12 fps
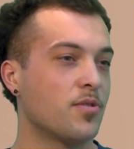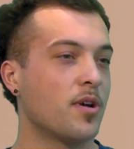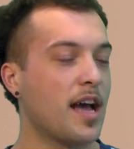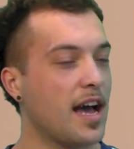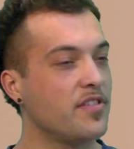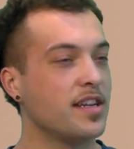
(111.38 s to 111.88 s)

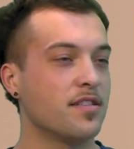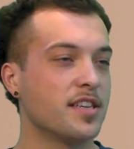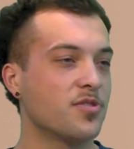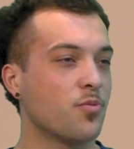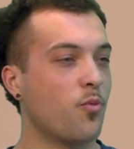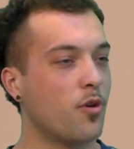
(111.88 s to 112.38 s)
having at
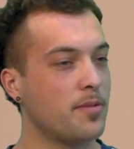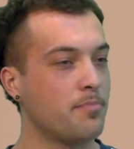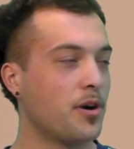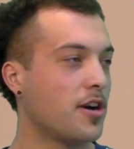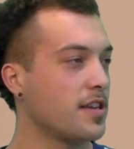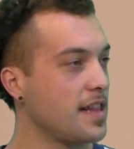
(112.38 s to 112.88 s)
least one
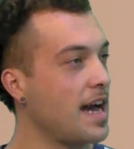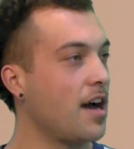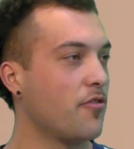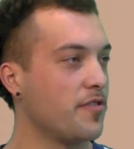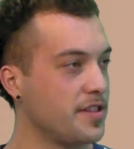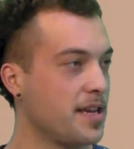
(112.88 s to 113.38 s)
part of the
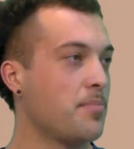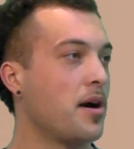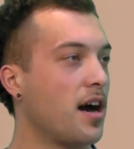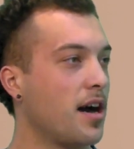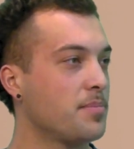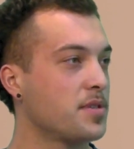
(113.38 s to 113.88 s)
outfit that
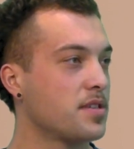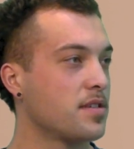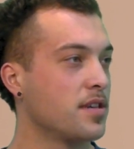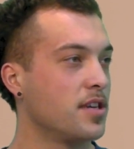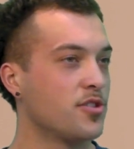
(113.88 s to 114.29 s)
pops.